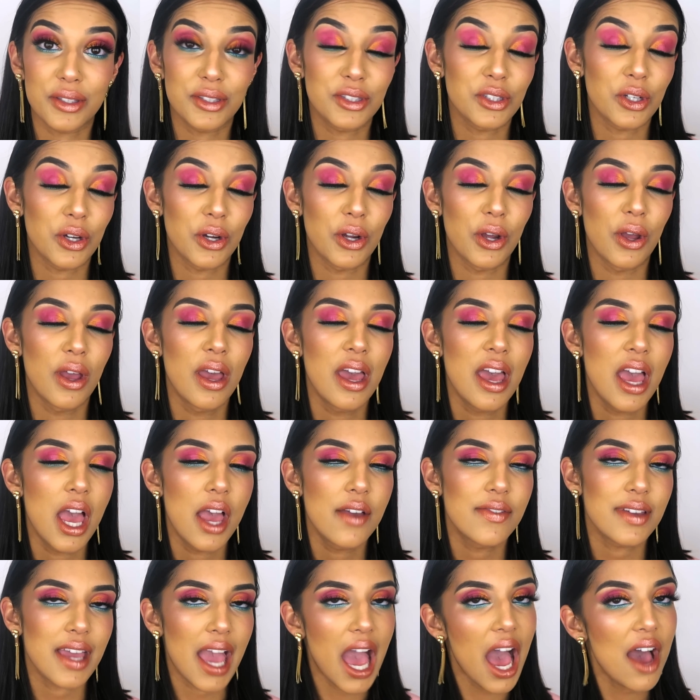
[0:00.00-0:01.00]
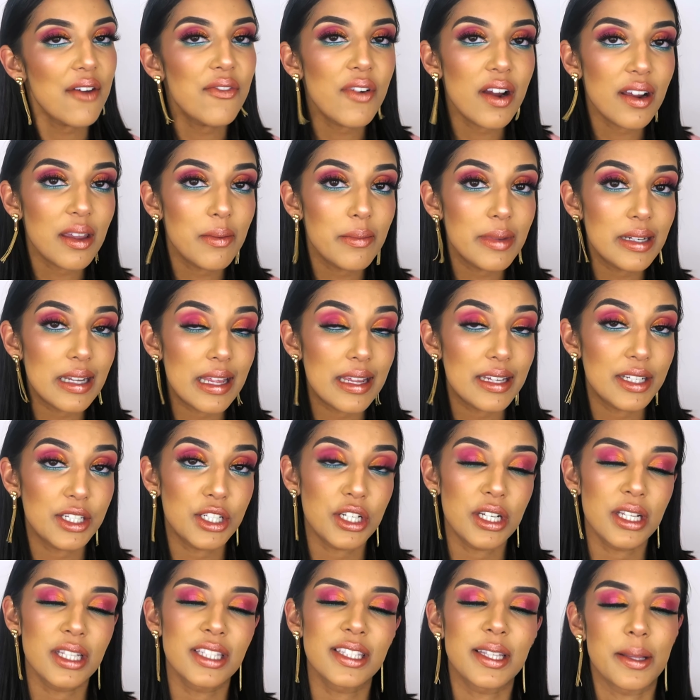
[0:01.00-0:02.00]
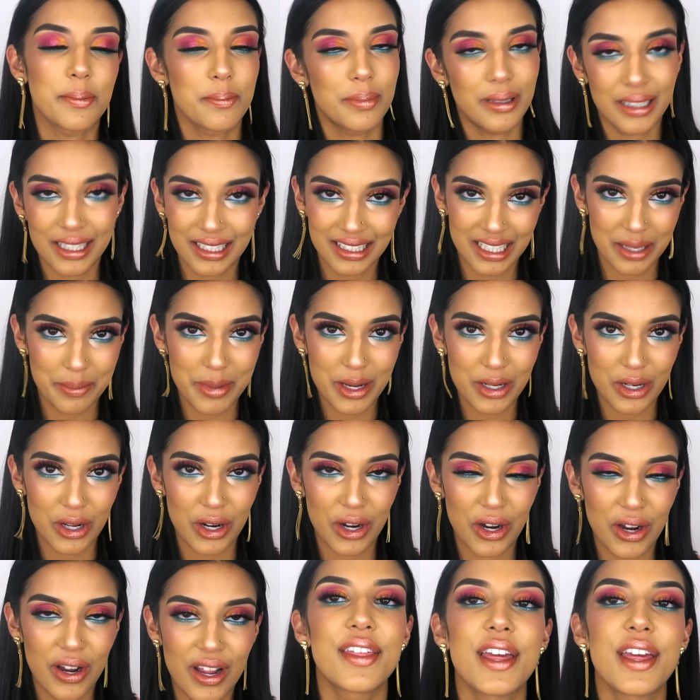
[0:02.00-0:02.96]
So if you have recommendations, then please let me know.